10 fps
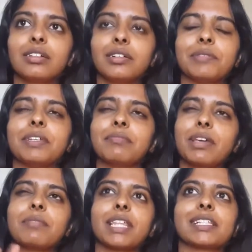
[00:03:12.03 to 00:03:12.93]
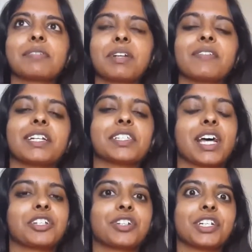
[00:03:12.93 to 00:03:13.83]
Maybe that's a bit of an
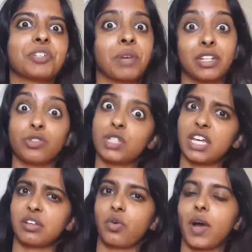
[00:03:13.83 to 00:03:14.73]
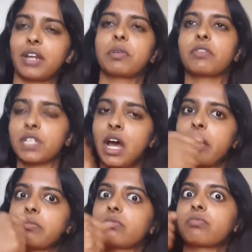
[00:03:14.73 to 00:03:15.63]
exaggeration, but I do take quite a bit of
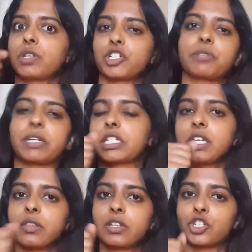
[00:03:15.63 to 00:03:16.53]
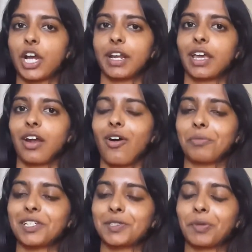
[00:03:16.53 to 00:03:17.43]
time brushing my teeth and trying to get all
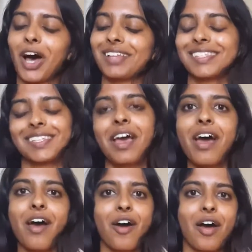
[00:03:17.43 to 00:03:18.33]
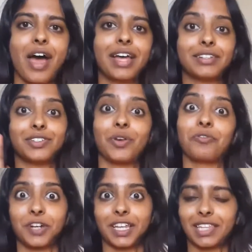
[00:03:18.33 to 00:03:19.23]
my spots. And
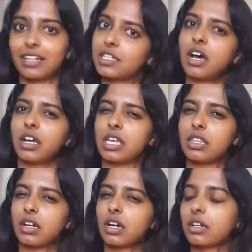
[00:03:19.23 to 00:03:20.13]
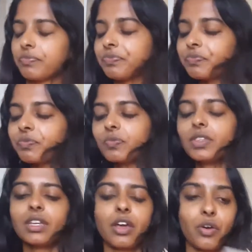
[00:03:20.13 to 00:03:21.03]
don't forget that tongue either.
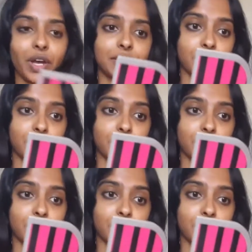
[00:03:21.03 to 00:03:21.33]
Okay,